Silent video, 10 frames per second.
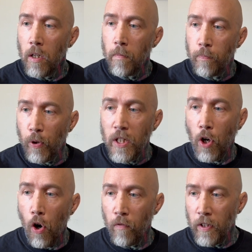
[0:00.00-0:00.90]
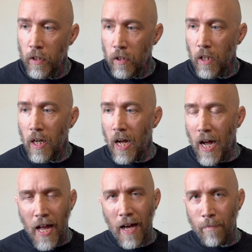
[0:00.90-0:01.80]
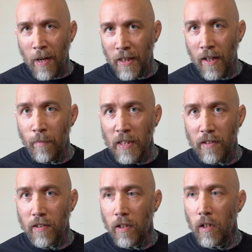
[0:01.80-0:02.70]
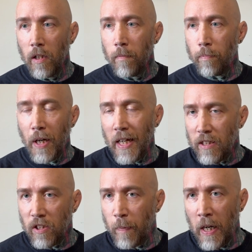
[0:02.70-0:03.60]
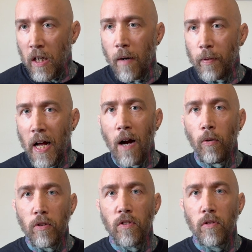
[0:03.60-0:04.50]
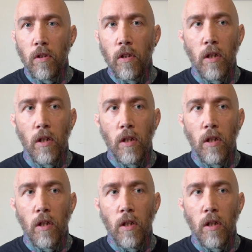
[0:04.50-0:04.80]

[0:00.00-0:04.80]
pre-COVID, I had my limits, but I could spend a couple hours